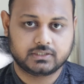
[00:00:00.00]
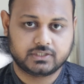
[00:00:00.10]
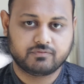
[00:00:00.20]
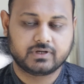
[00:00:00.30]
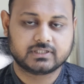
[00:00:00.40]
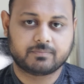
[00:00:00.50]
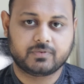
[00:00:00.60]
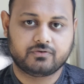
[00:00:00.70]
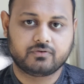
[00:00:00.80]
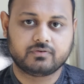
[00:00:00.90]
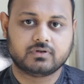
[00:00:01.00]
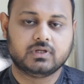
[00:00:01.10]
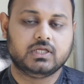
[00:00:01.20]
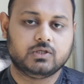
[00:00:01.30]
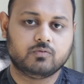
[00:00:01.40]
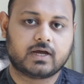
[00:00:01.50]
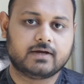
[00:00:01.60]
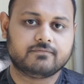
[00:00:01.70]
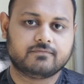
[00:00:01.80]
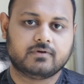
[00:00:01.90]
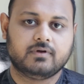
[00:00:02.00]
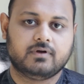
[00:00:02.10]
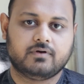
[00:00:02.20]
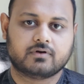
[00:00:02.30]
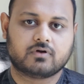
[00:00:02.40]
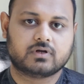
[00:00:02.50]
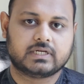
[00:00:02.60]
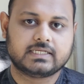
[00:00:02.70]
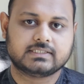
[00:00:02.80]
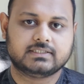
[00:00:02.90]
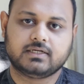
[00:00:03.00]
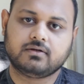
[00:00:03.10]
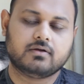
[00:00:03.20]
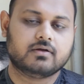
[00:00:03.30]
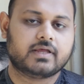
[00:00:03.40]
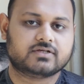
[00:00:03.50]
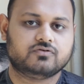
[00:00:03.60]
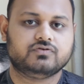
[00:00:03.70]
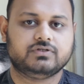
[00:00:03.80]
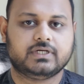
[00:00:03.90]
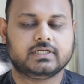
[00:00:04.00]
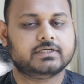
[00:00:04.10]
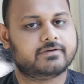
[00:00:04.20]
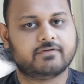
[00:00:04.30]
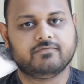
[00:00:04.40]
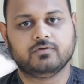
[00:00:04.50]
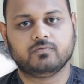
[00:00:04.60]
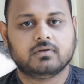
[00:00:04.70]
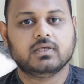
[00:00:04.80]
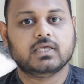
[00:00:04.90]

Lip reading: during the period you have recognized the associated revenue.